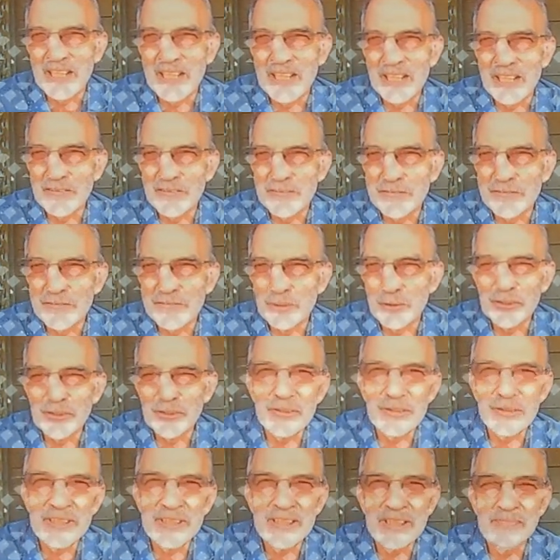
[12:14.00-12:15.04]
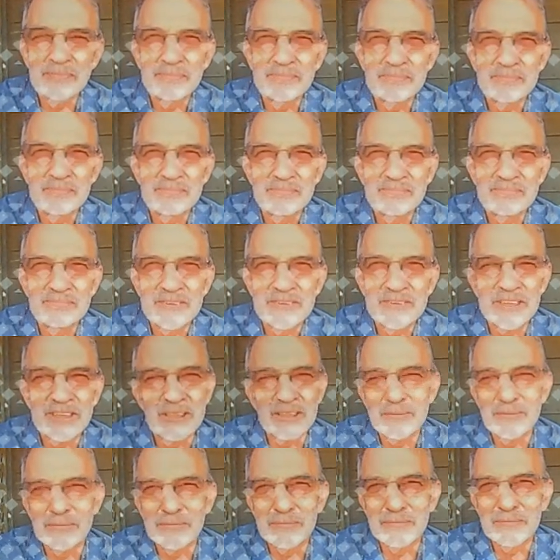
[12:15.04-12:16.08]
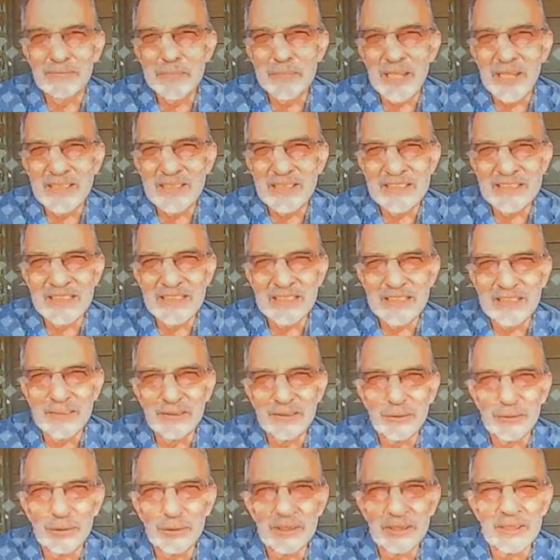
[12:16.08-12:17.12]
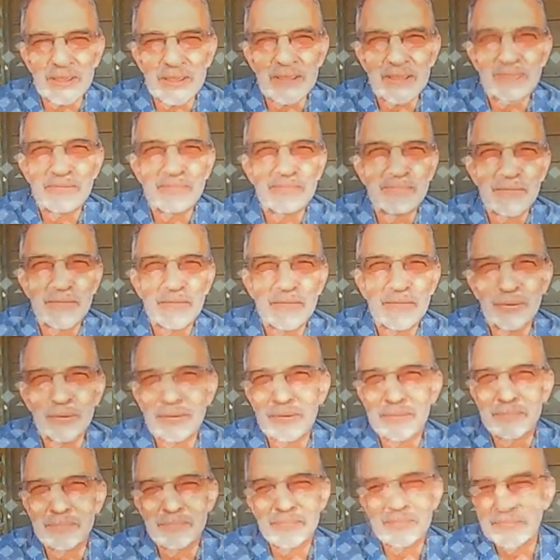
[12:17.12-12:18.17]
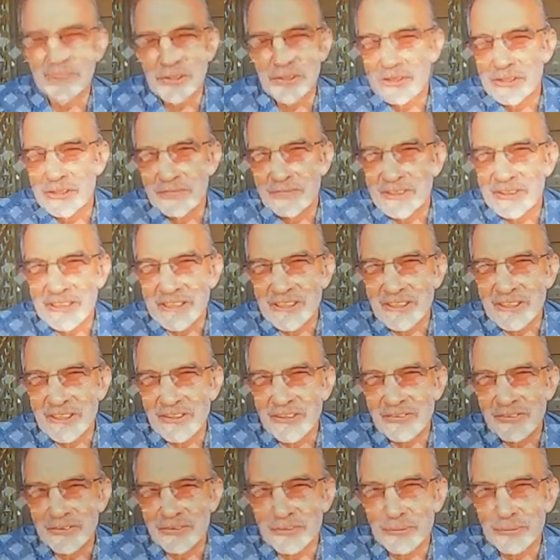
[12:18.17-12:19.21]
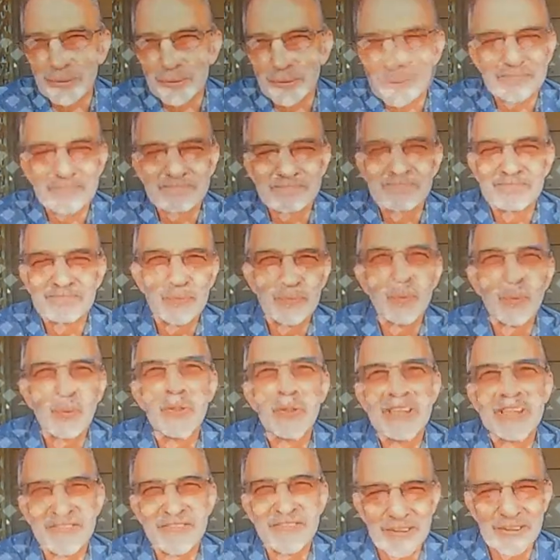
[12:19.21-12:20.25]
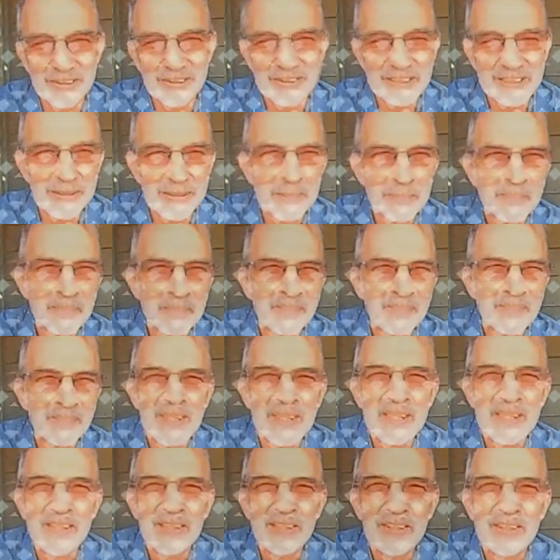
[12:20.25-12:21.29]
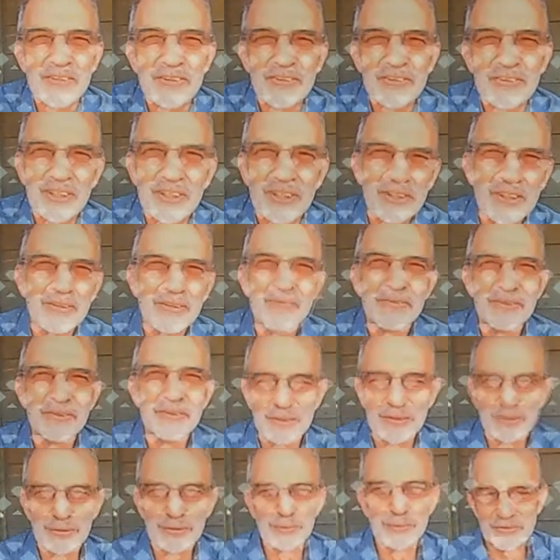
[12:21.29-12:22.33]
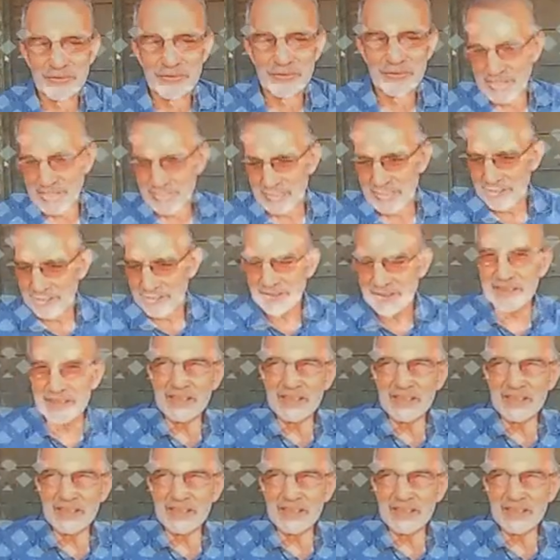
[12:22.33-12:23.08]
for doing, you know, webcasting or YouTube videos or whatever really. So you'll see that as